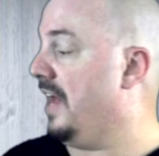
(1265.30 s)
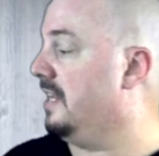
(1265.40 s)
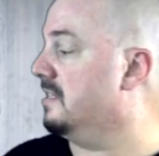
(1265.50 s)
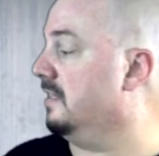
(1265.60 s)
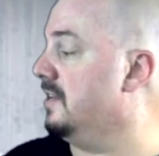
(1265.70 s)
that
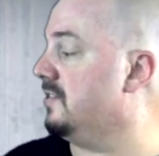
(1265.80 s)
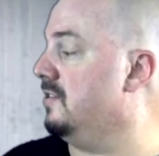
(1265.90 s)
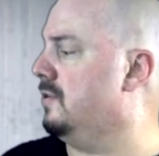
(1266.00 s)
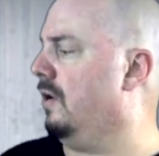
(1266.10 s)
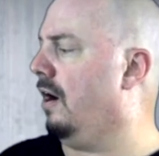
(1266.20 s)
he's listened
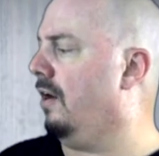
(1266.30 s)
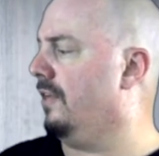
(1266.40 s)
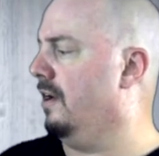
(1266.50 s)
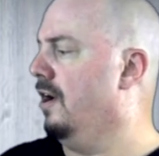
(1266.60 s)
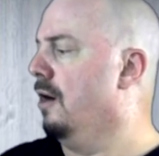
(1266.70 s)
to all
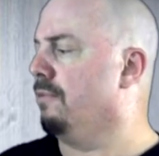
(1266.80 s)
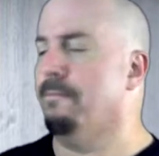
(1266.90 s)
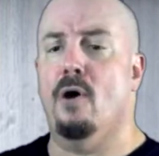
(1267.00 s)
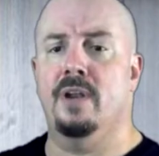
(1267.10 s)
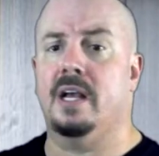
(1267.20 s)
the
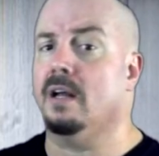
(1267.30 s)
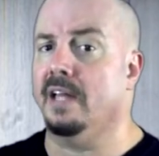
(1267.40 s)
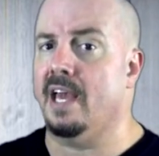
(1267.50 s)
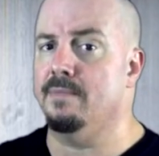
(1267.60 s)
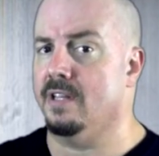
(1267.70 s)
proponent
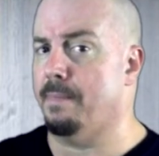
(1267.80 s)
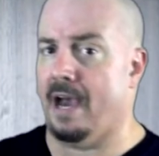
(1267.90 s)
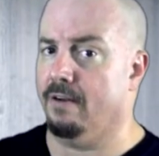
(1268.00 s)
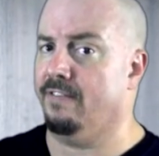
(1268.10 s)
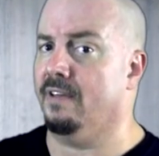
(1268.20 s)
claims of the
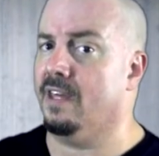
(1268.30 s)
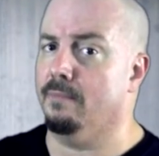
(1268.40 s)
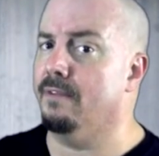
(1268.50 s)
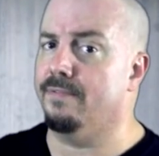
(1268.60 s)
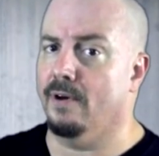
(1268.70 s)

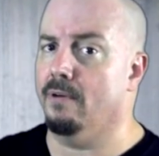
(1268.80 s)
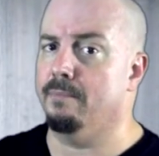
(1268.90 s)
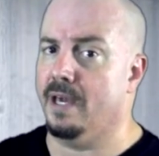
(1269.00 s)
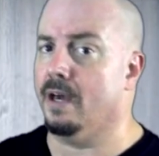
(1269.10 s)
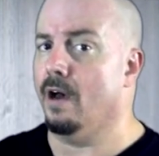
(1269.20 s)
Patterson-Gimlin film
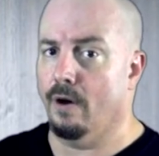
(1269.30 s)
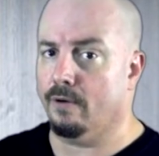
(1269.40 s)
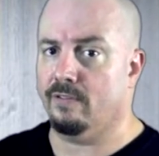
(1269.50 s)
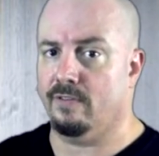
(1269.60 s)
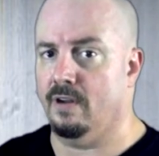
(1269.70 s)
being a
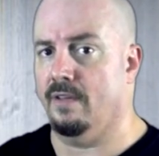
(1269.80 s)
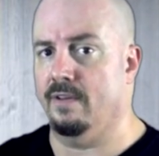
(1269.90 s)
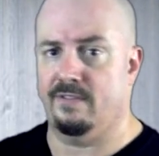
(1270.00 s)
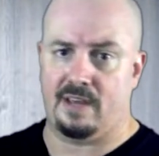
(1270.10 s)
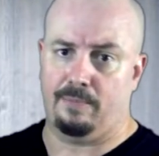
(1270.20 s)
hoax and all the
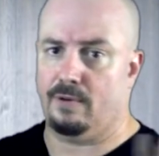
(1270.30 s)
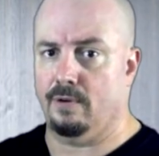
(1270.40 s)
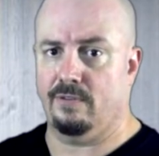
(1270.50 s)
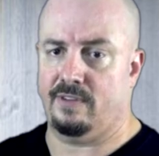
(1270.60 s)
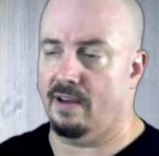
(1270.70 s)

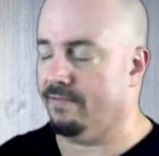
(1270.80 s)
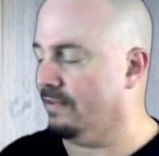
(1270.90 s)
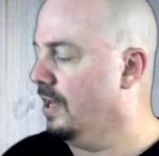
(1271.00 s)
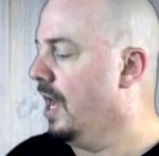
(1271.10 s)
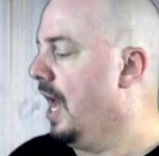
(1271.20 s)
skeptical stuff.
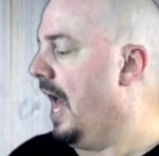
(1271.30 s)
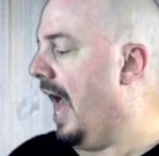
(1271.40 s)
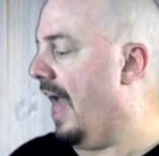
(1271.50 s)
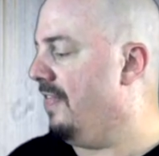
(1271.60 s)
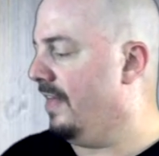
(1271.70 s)

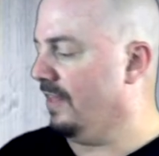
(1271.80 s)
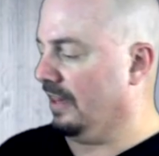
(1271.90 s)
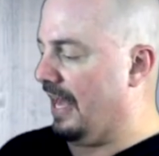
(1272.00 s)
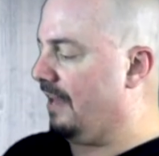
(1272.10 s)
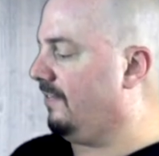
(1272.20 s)
And then the
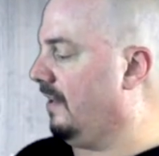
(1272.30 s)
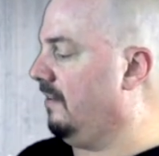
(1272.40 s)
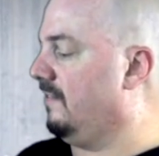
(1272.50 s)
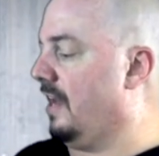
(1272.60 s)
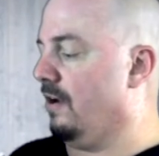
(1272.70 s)
last
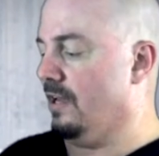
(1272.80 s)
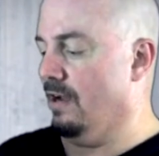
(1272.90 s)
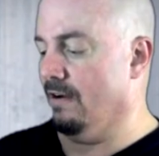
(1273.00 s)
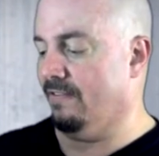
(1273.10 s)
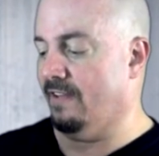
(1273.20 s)
sentence down
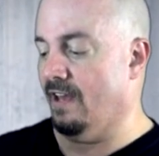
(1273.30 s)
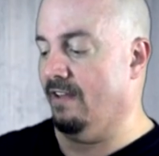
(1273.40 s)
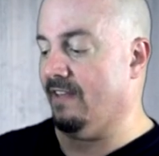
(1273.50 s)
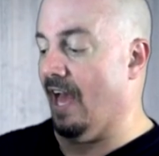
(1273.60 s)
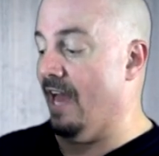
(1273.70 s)
here
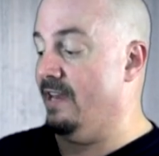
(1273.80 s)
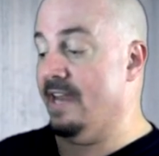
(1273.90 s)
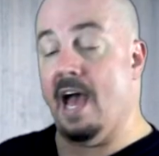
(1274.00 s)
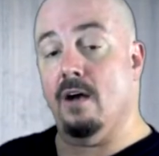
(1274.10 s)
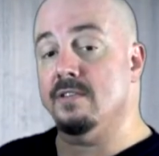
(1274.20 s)
says, and
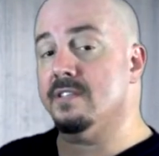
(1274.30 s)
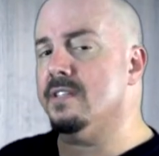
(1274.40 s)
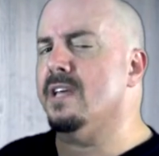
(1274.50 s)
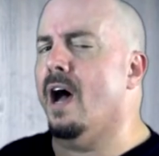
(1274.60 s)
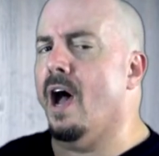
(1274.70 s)
now's the
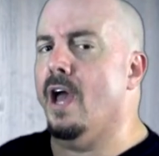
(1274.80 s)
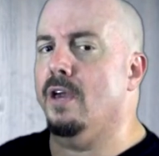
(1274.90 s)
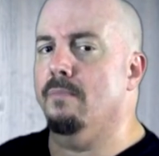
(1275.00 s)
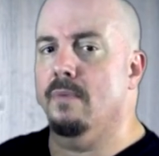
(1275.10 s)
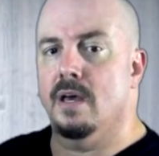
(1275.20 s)
time